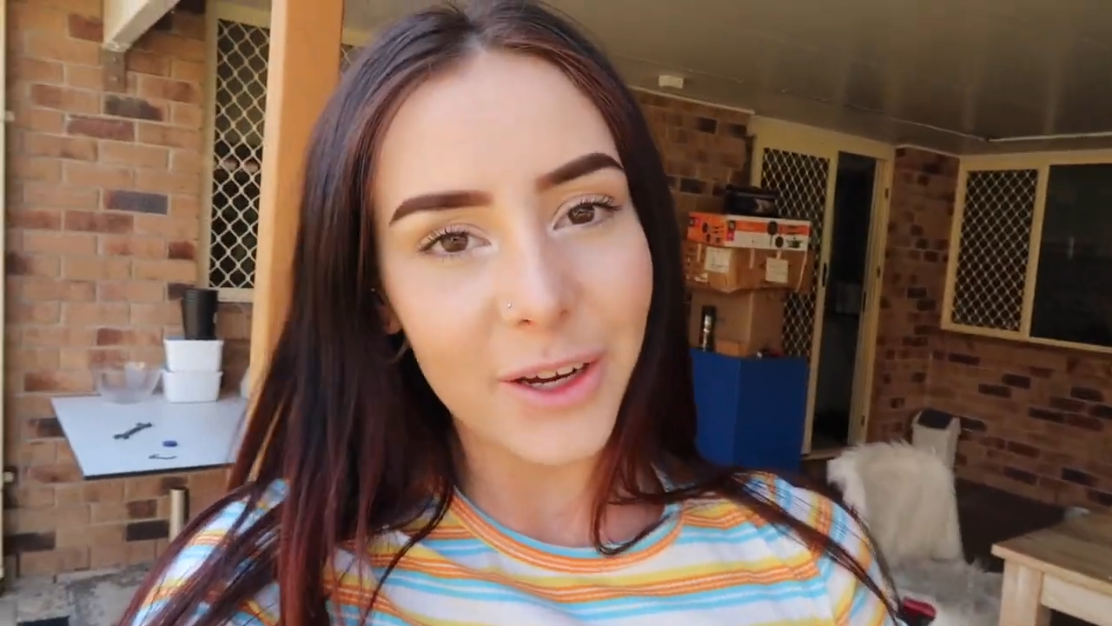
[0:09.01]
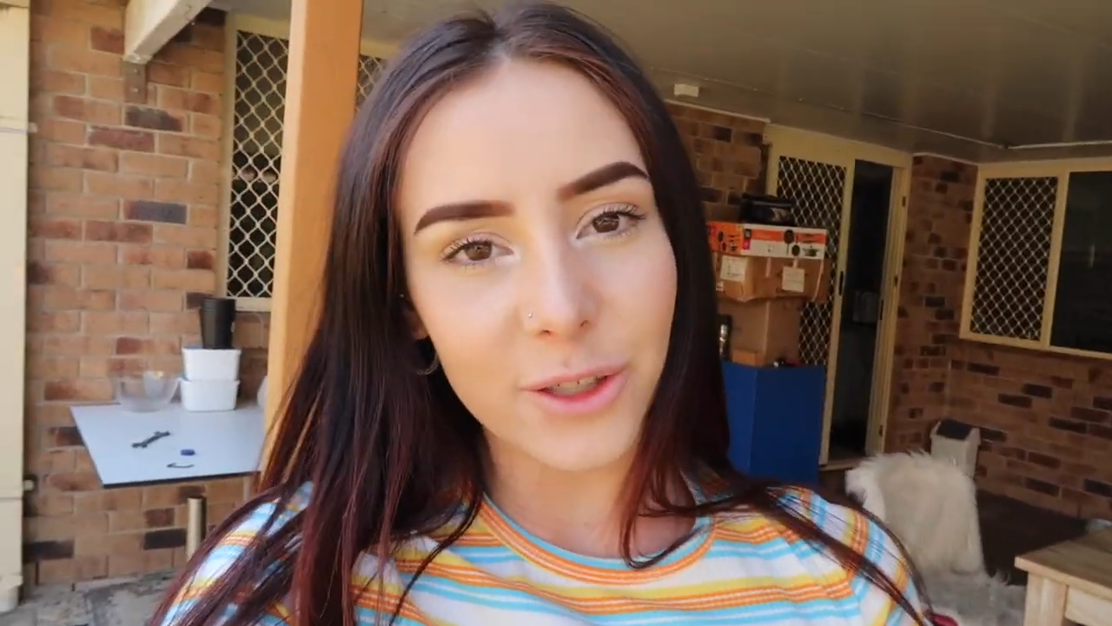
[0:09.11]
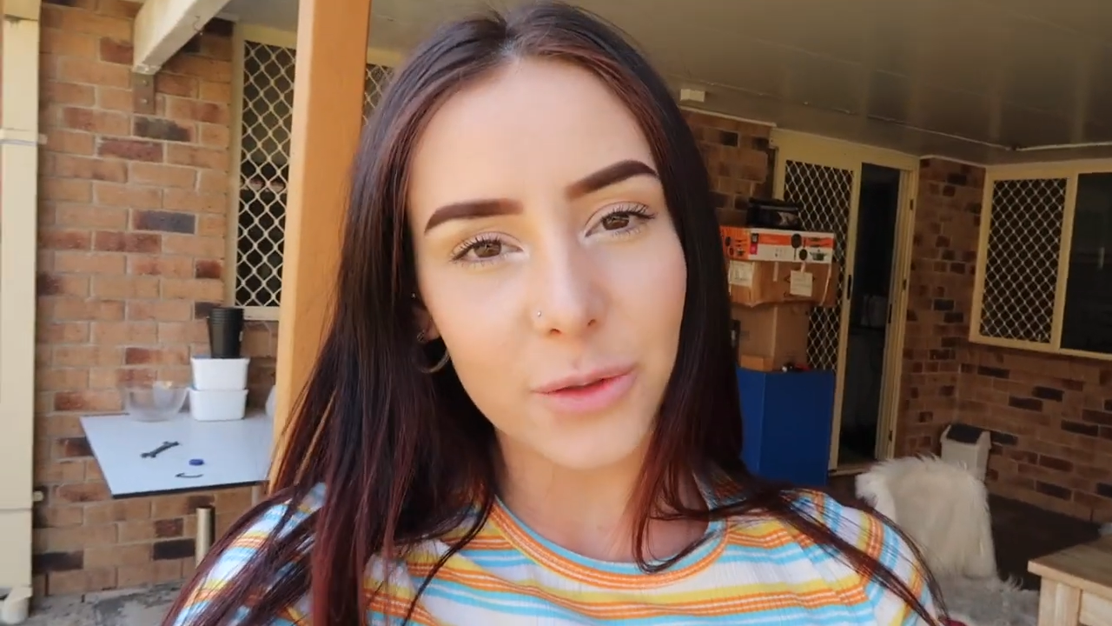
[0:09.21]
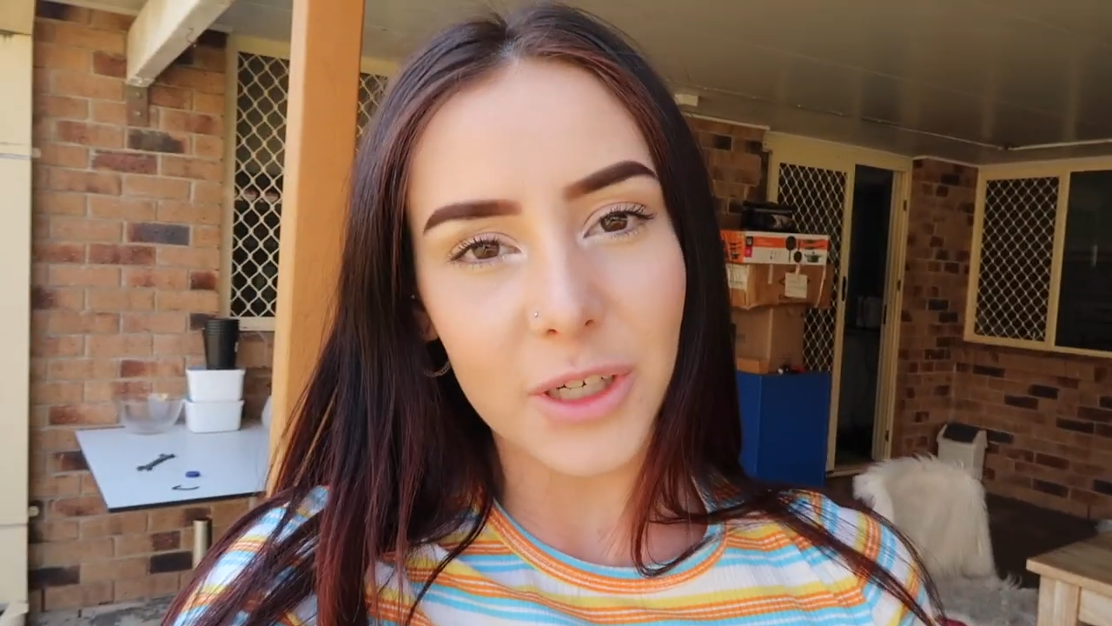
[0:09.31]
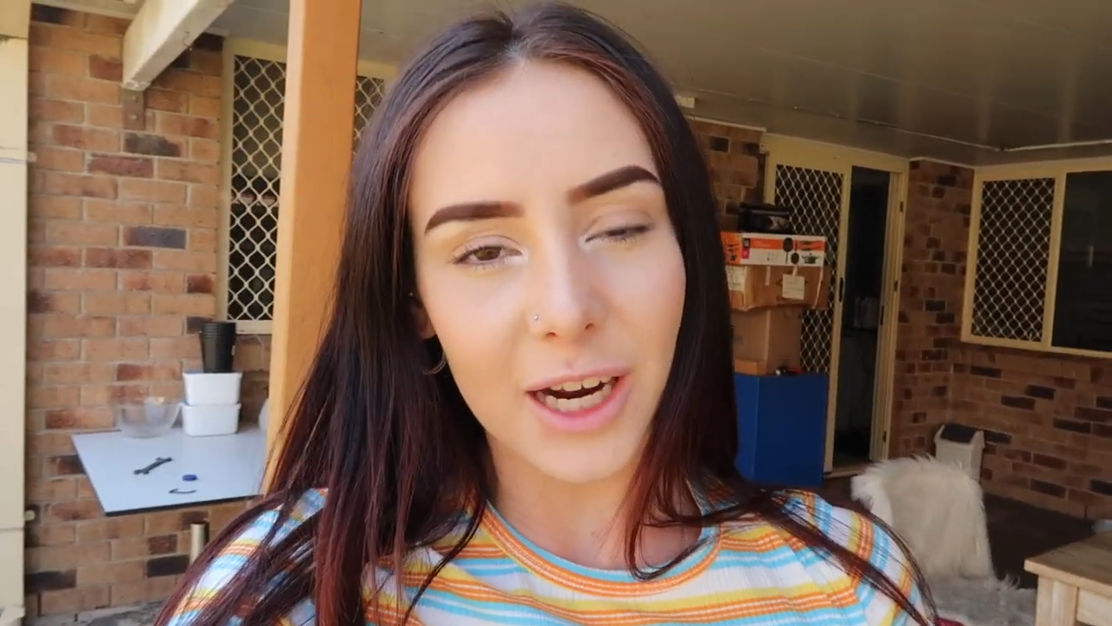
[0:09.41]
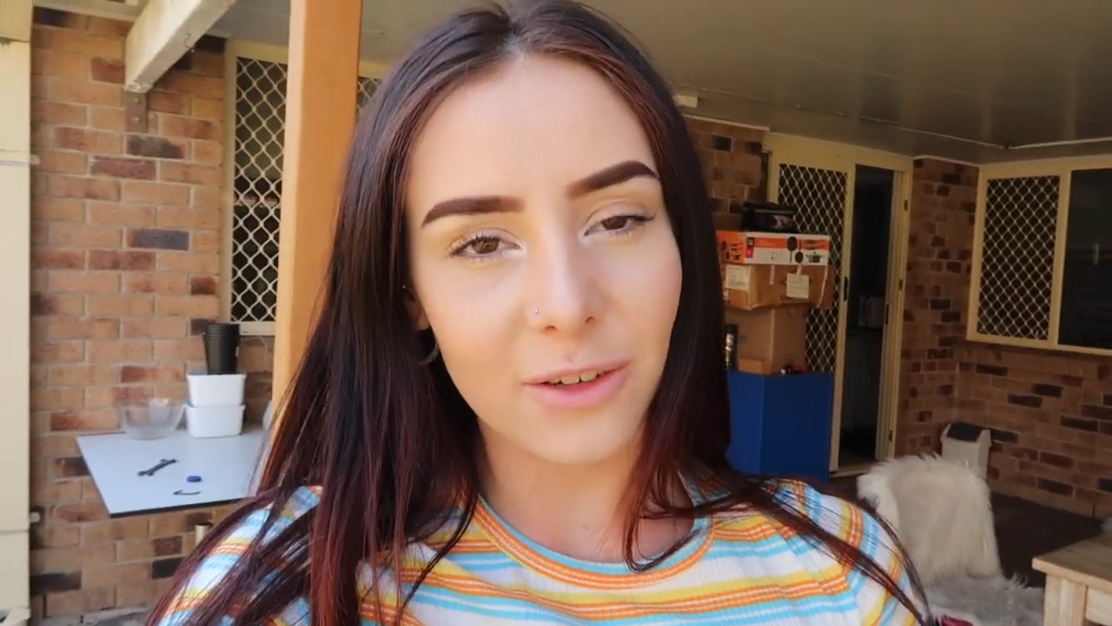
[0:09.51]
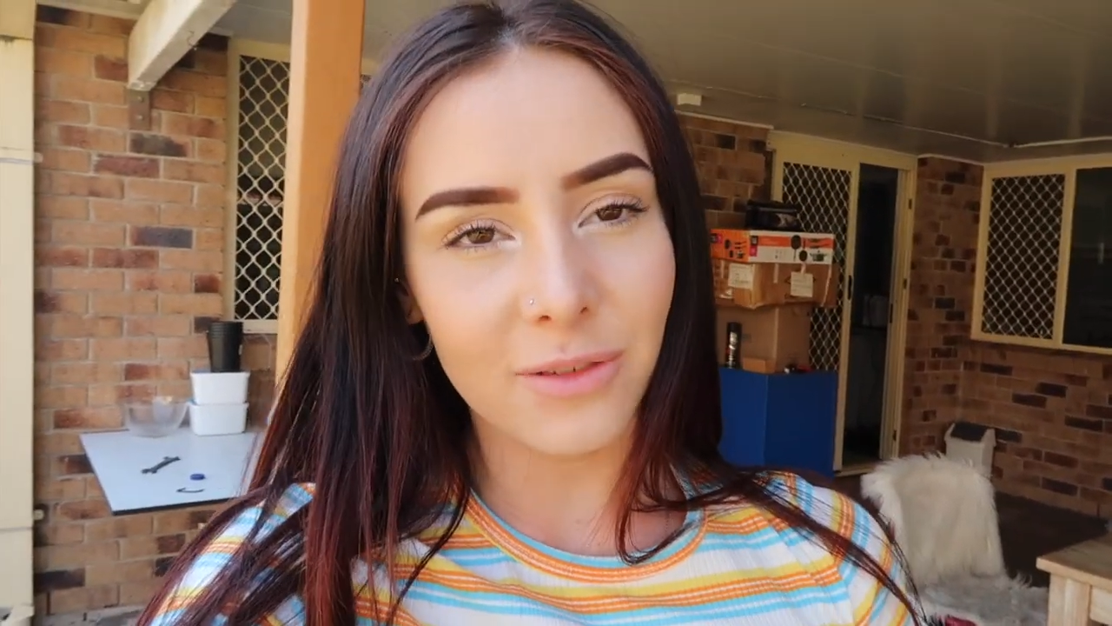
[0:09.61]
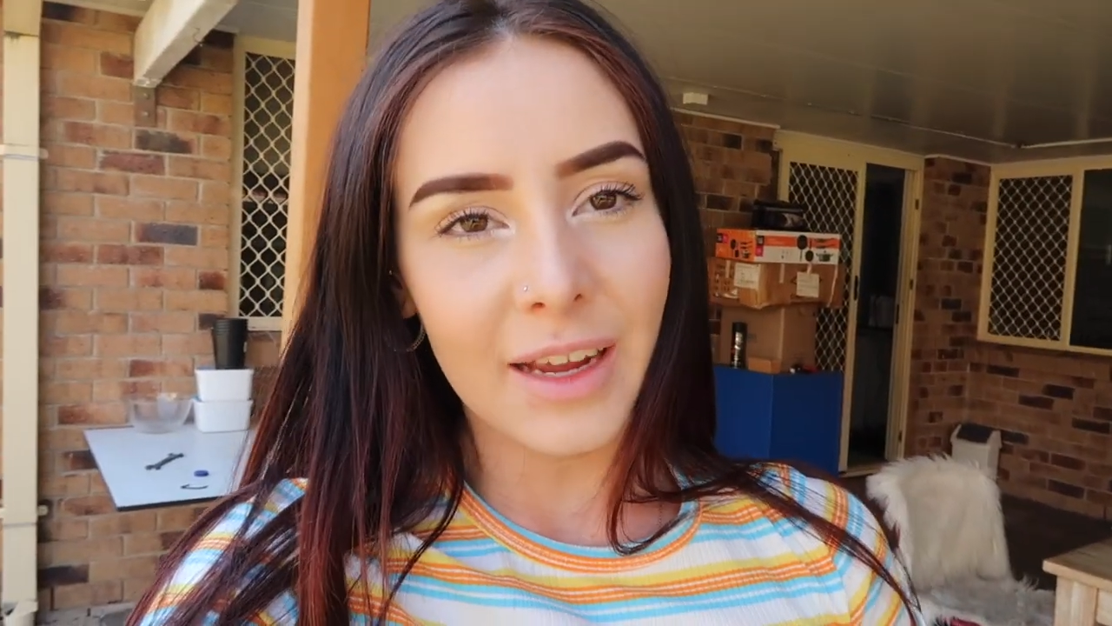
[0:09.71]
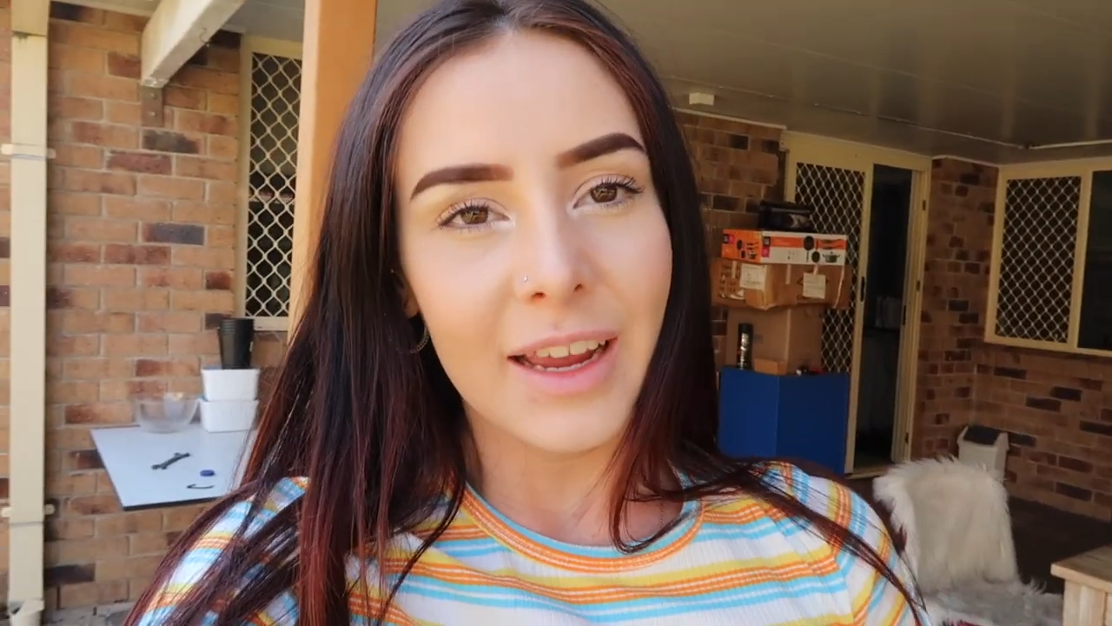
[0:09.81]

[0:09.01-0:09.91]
YouTube channel.